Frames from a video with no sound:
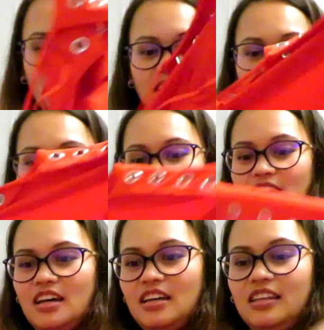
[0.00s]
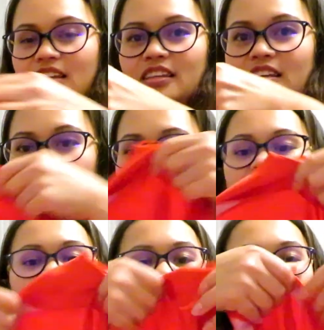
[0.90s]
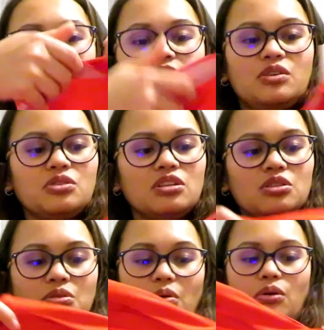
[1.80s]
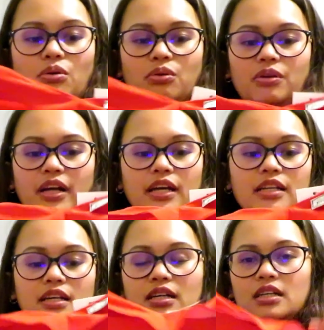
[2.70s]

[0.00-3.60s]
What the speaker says: Ayan. Ang cute nito. Red.